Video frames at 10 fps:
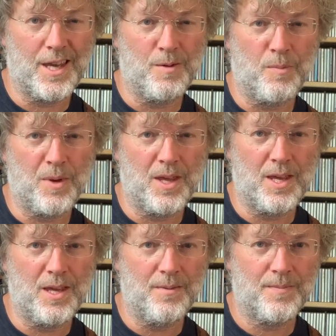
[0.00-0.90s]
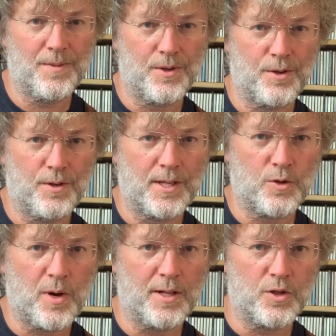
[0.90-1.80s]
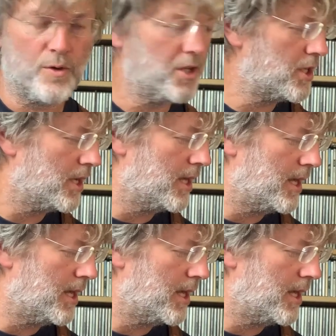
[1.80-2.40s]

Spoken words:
keep the pinky, so that's quite a stretch.